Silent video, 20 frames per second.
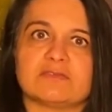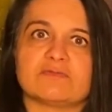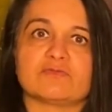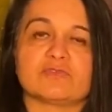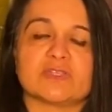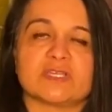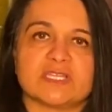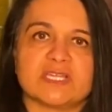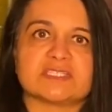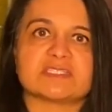
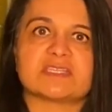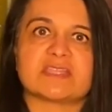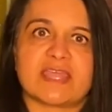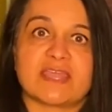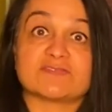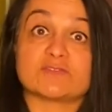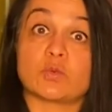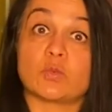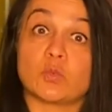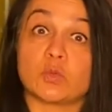realize that they have
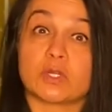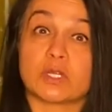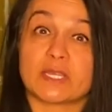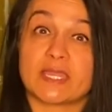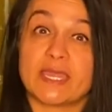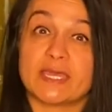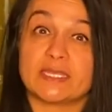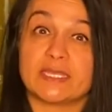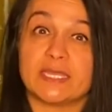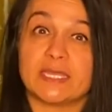to work
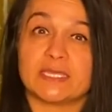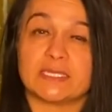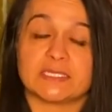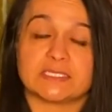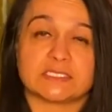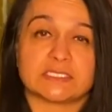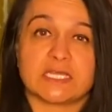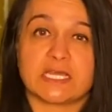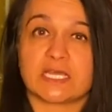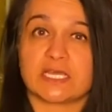at it and
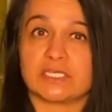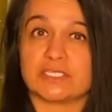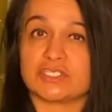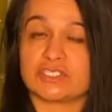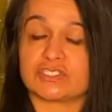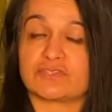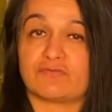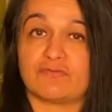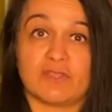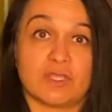it's not going to
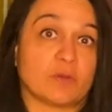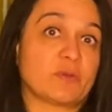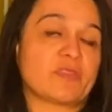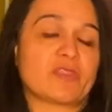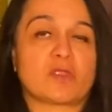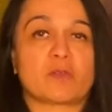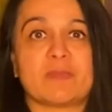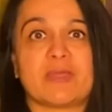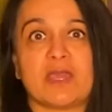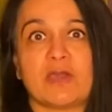just flow in
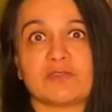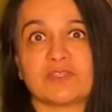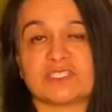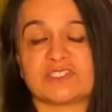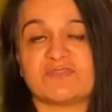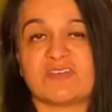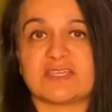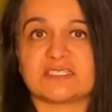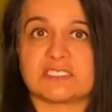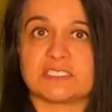their mouth as
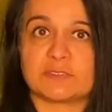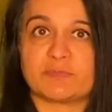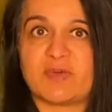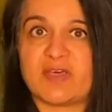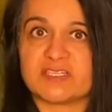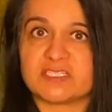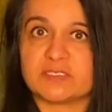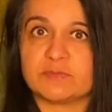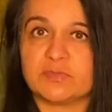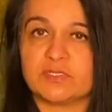fast as
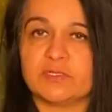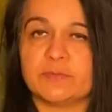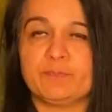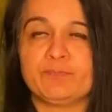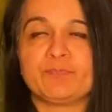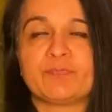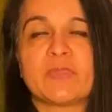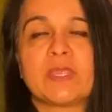possible.